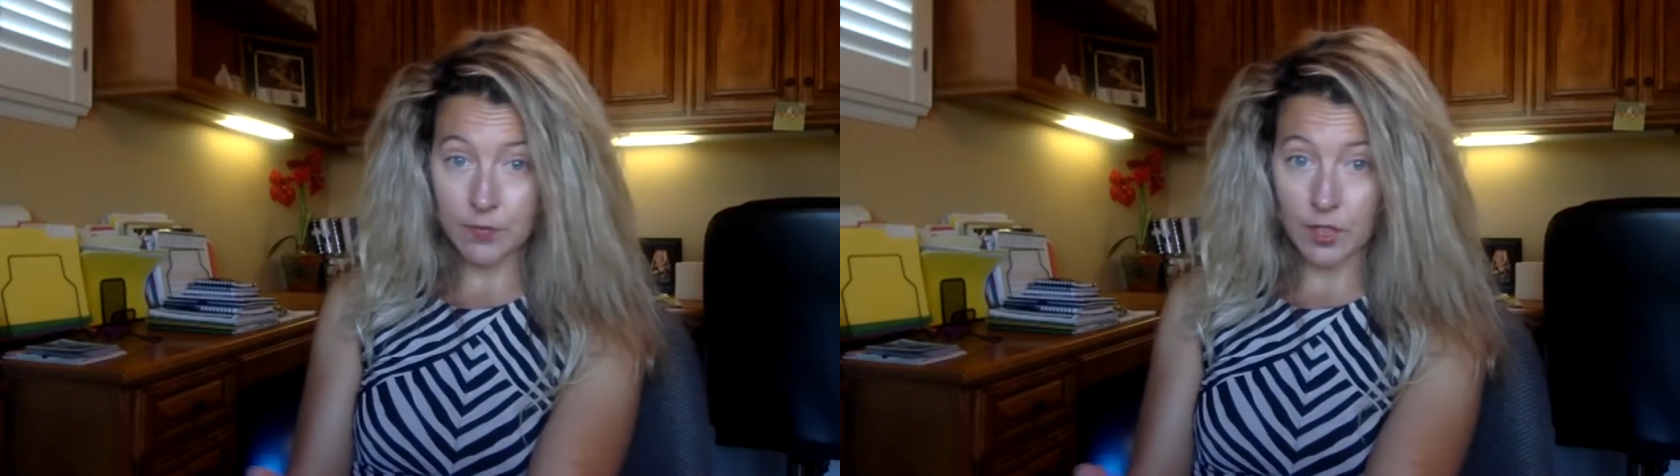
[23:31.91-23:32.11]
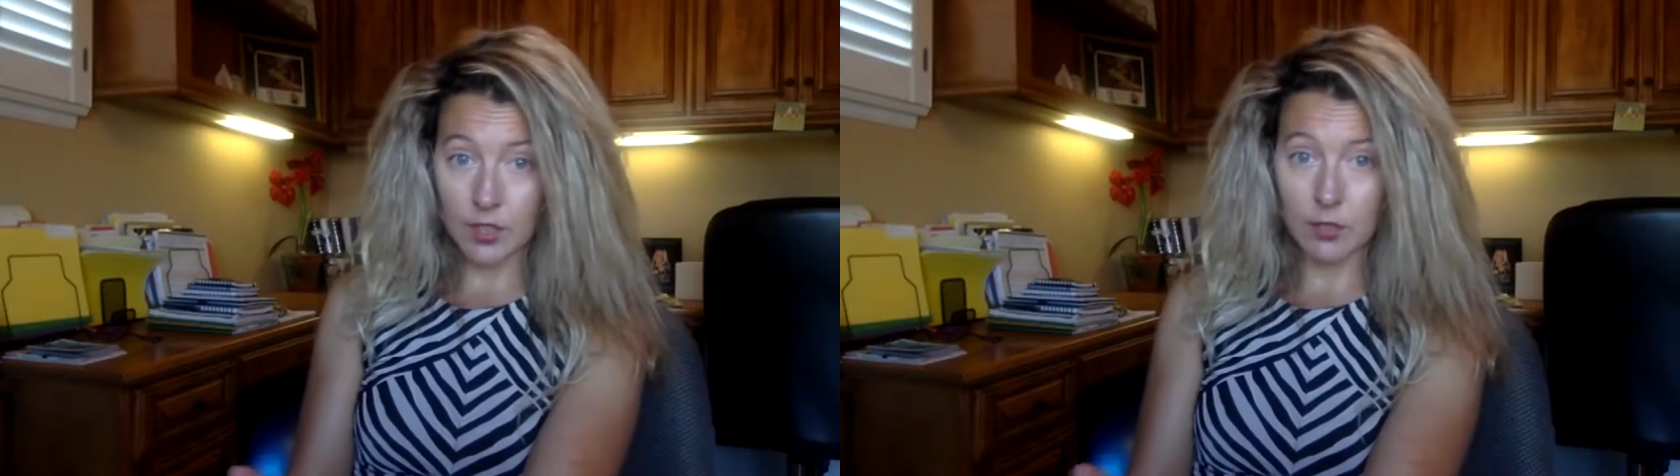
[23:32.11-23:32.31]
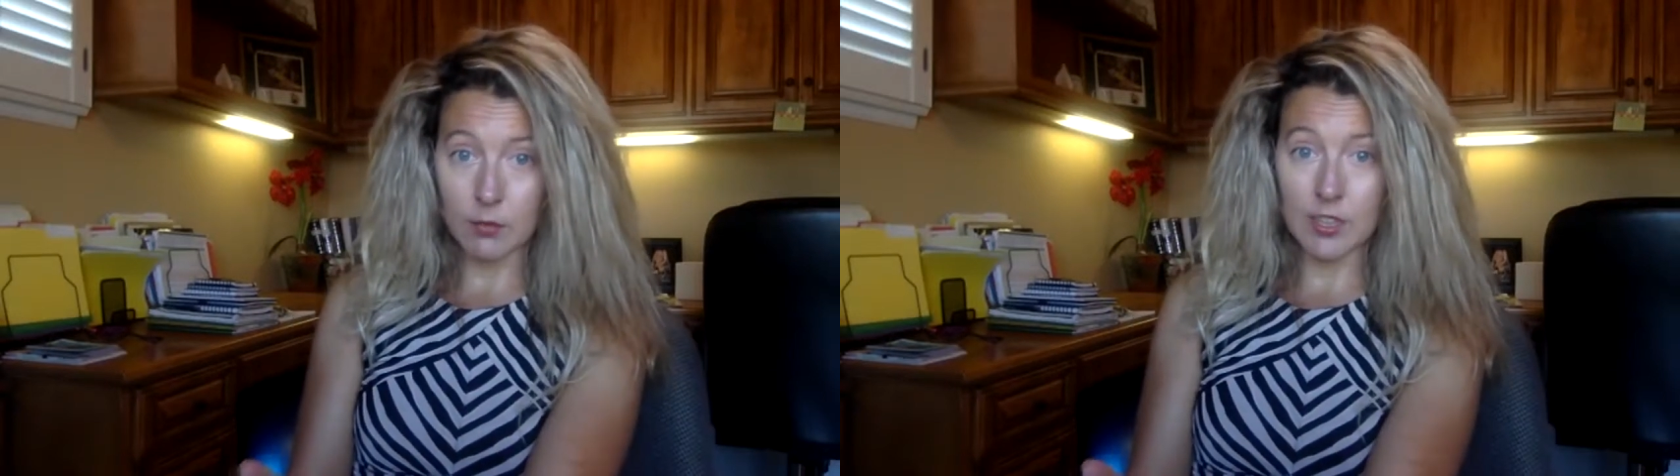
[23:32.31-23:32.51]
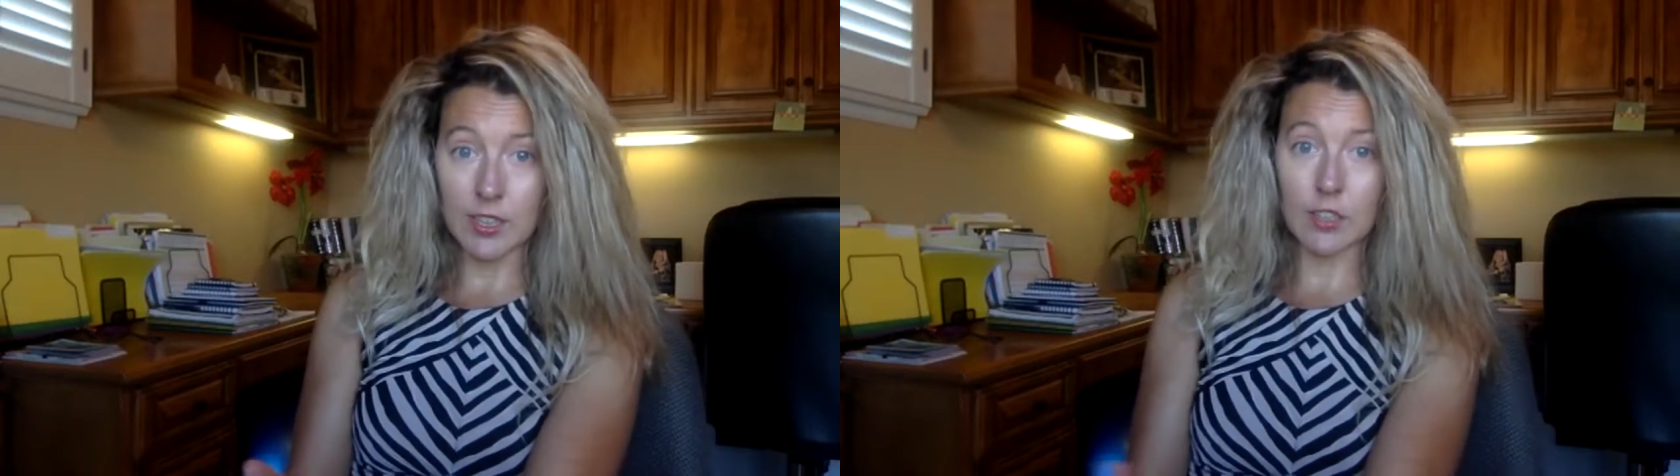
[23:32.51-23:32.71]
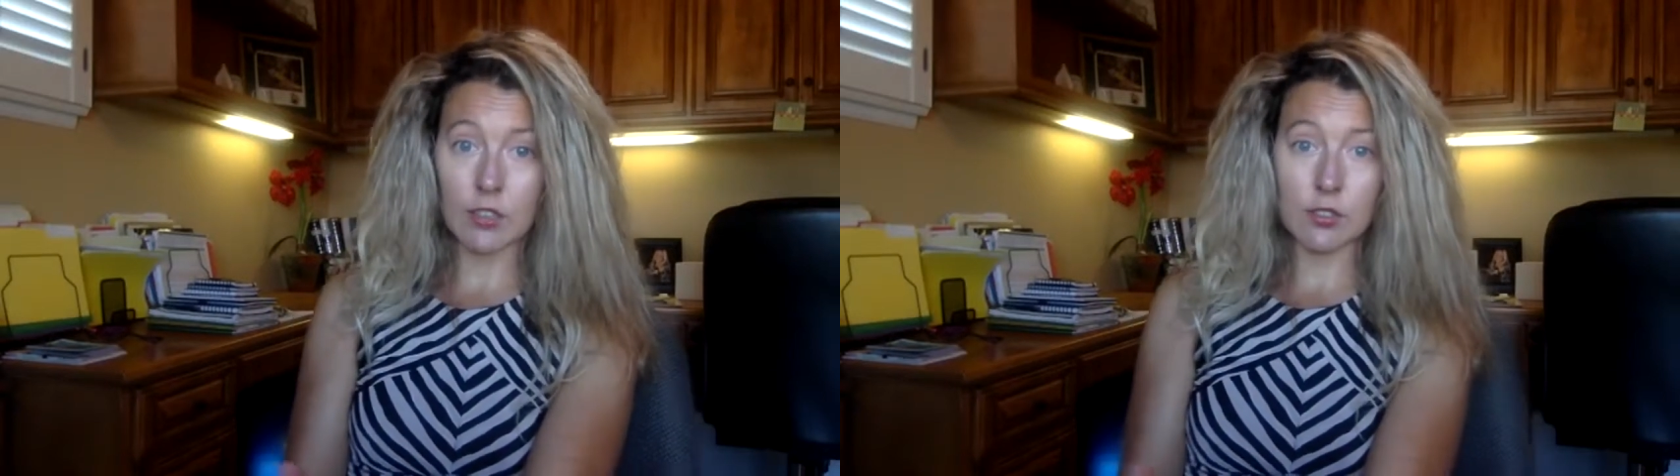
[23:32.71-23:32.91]
And they
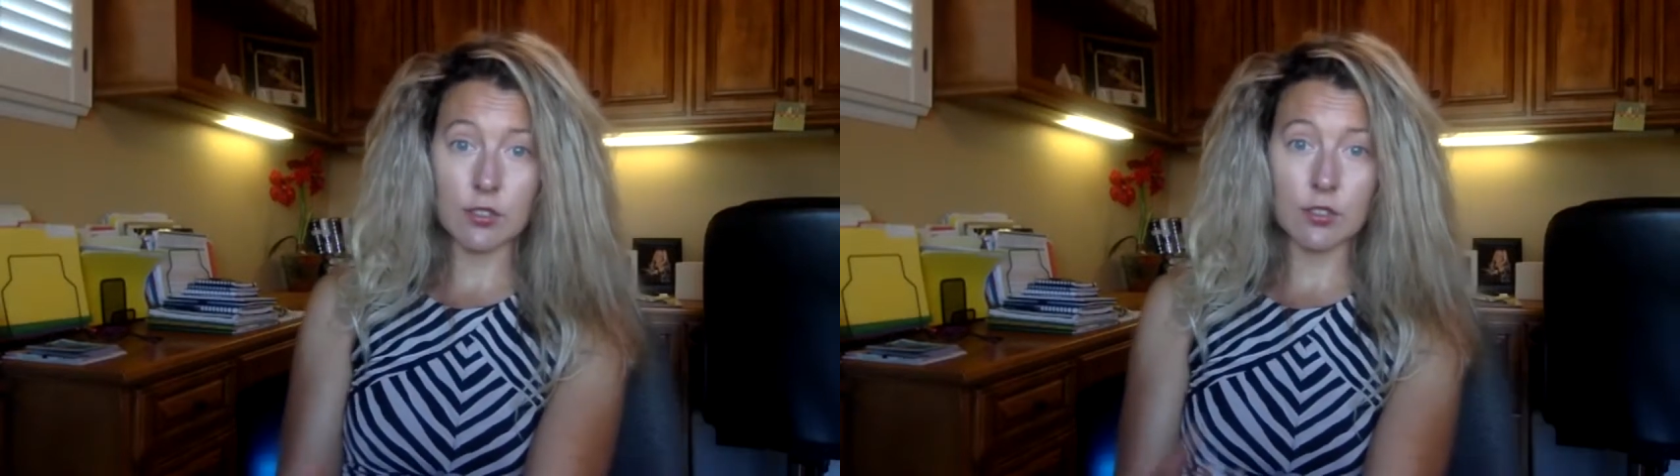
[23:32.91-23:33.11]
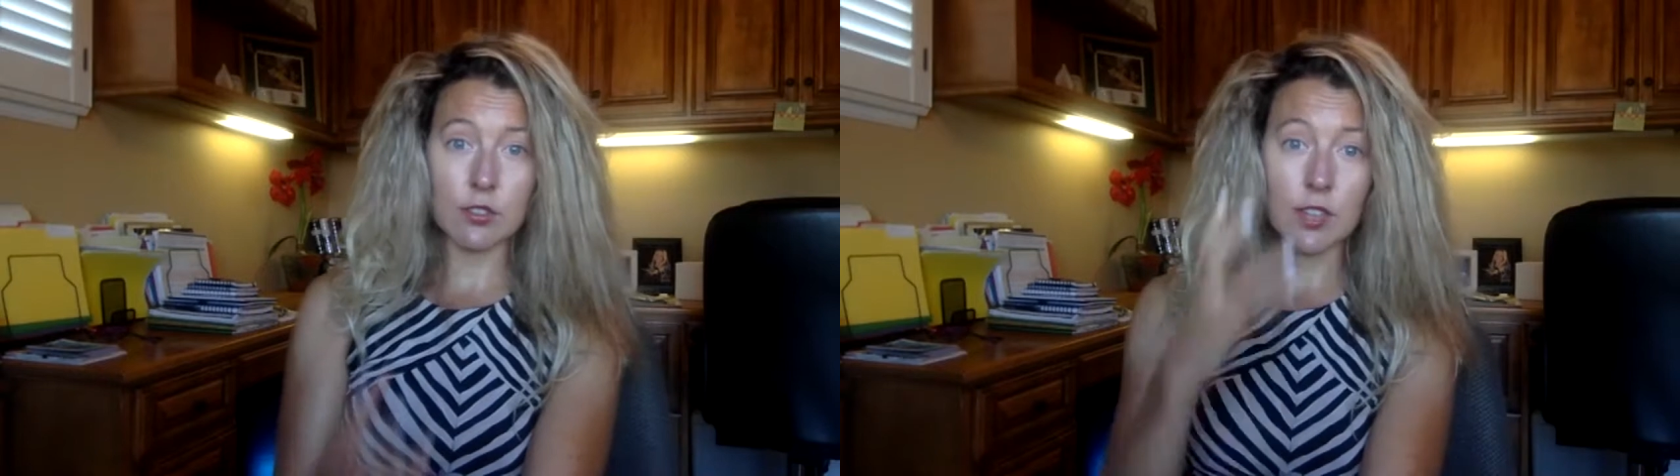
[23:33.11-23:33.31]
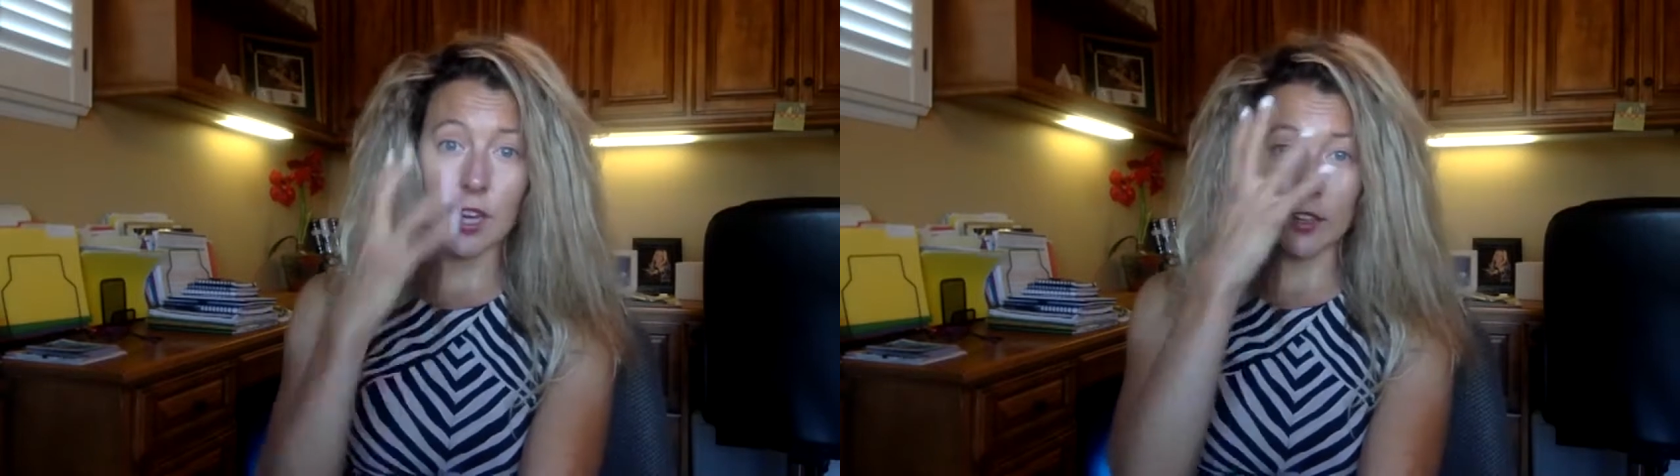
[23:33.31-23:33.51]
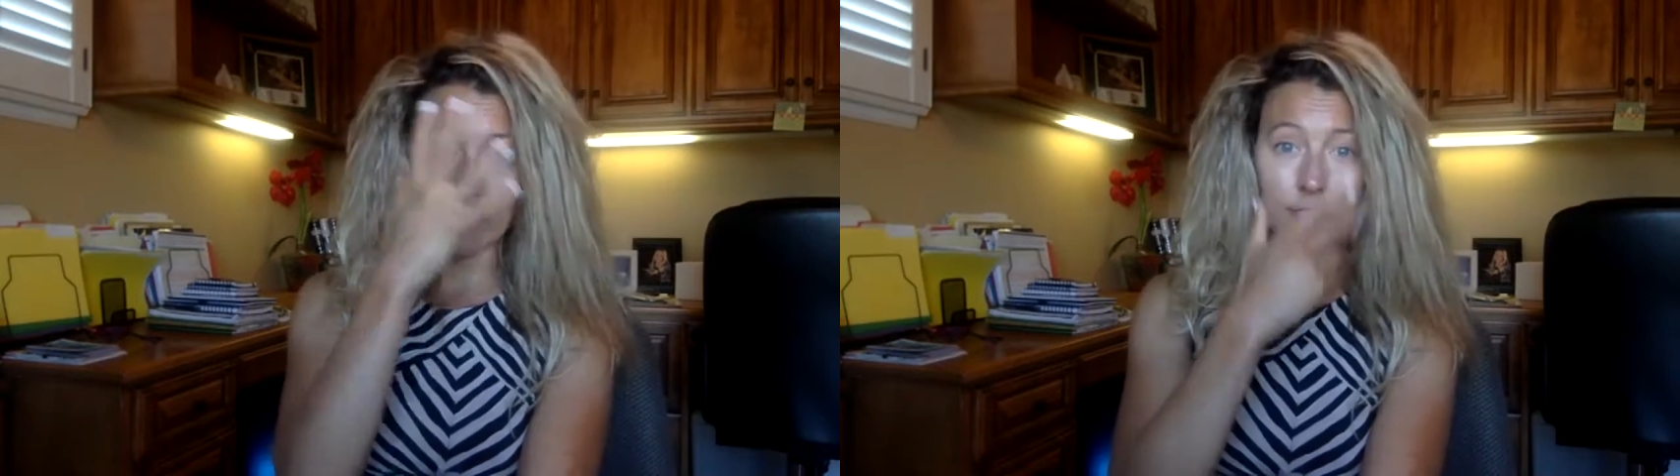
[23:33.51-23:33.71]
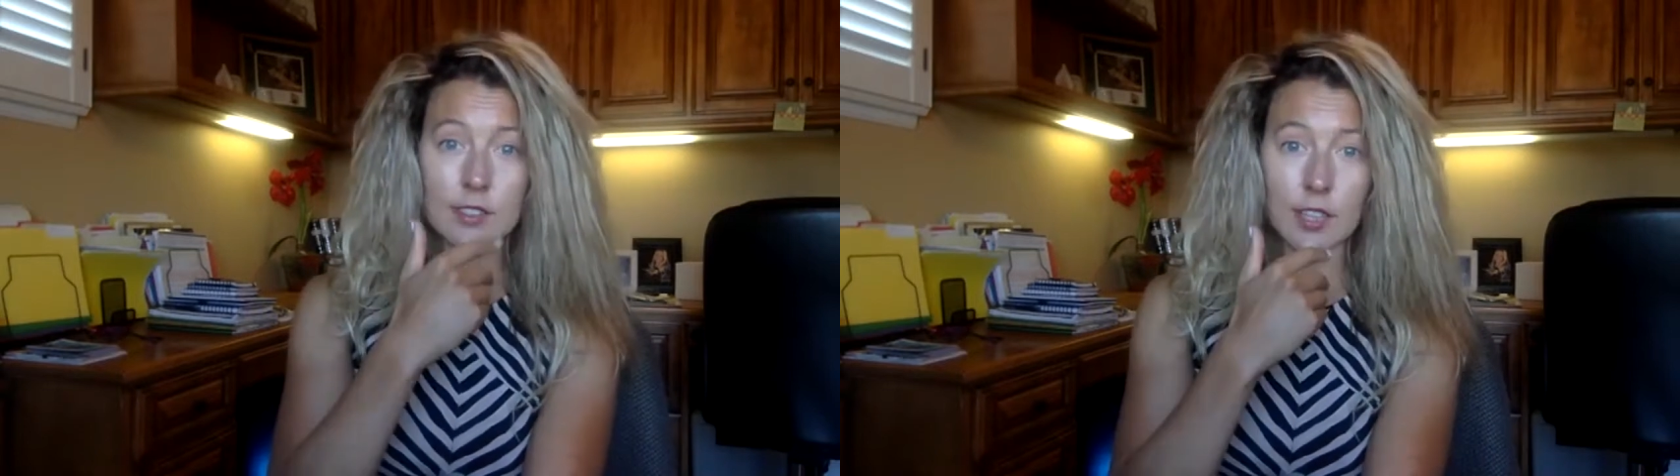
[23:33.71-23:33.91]
can also do that on
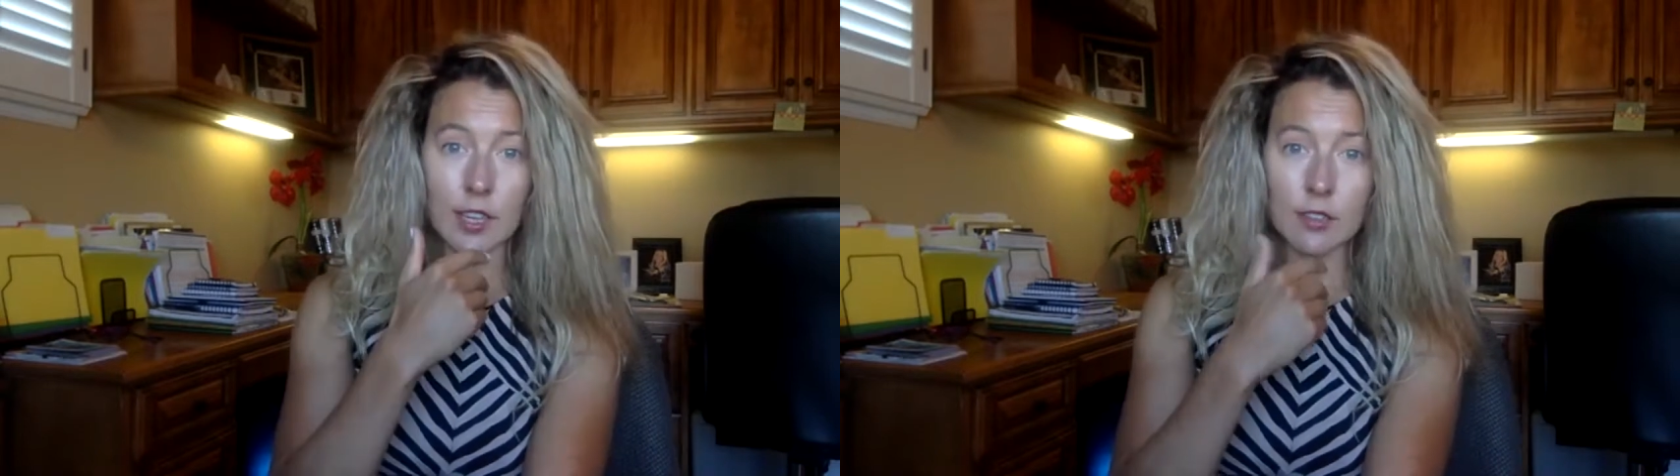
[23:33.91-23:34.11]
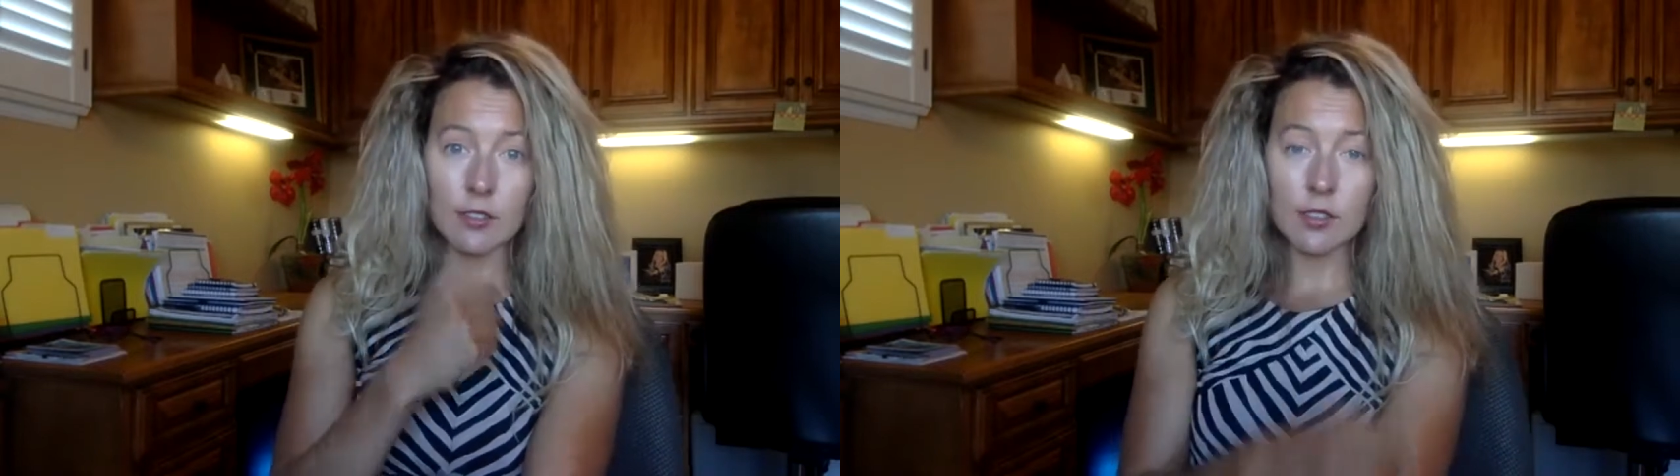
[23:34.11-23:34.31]
the skin.